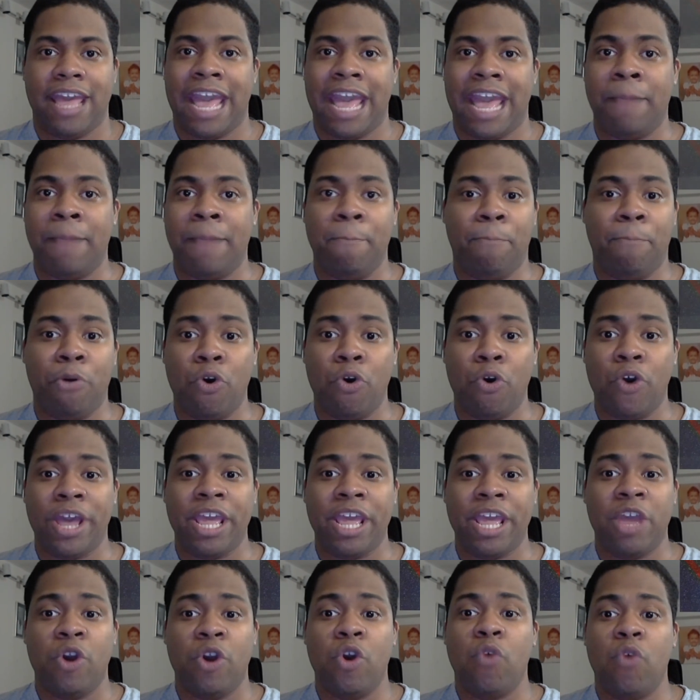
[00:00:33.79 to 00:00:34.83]
And
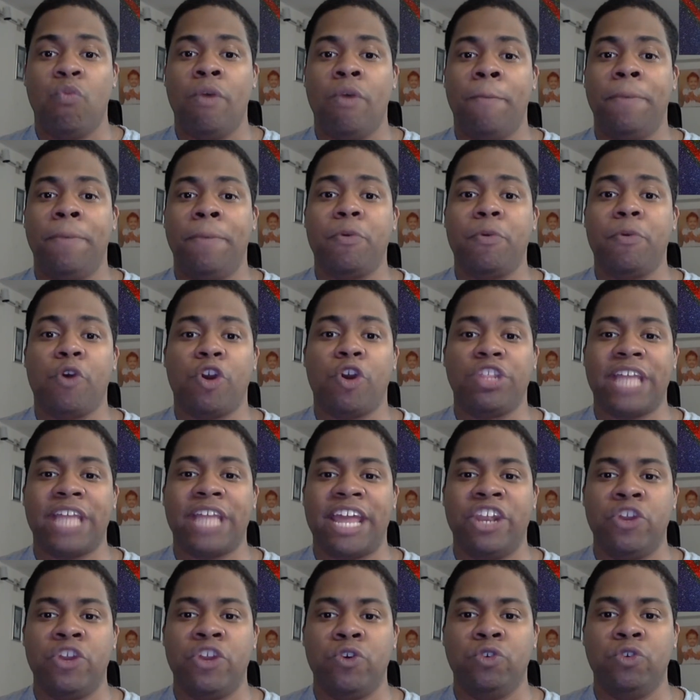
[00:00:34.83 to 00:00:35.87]
boy, when people heard
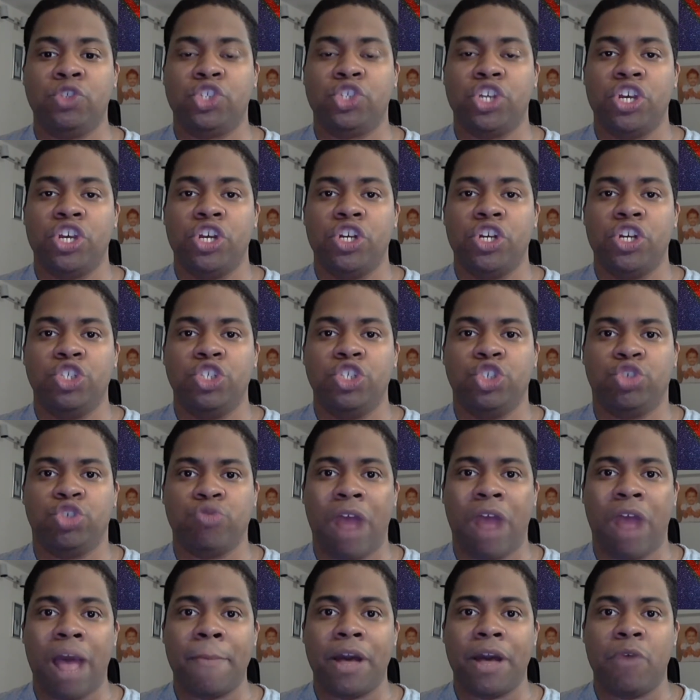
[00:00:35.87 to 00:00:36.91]
that news,
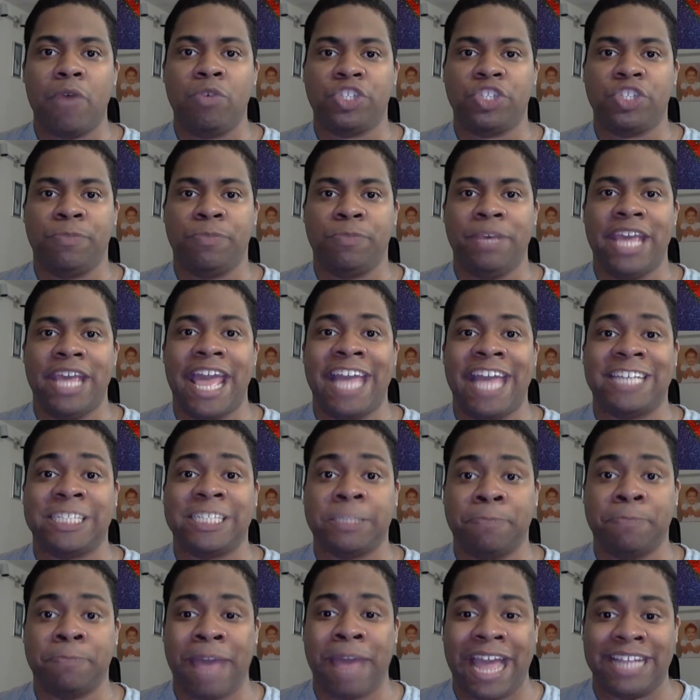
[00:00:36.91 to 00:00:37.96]
drama was to be
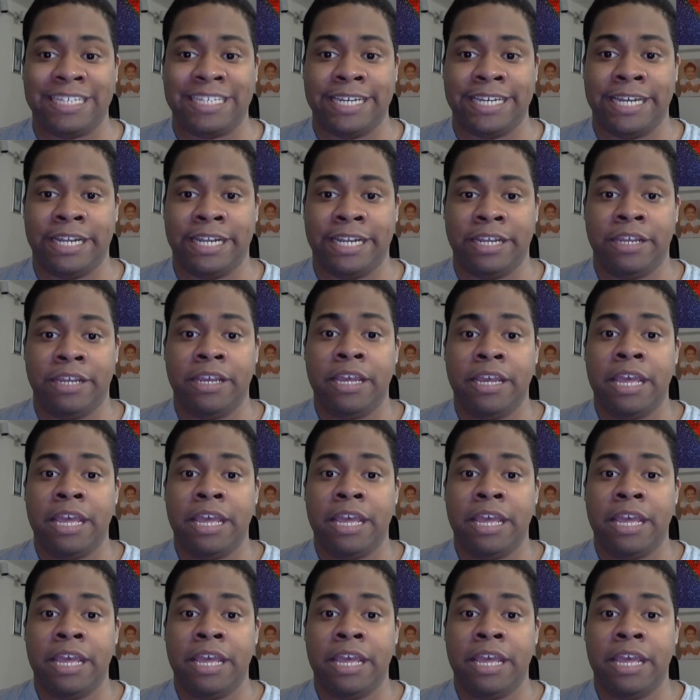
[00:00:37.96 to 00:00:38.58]
expected.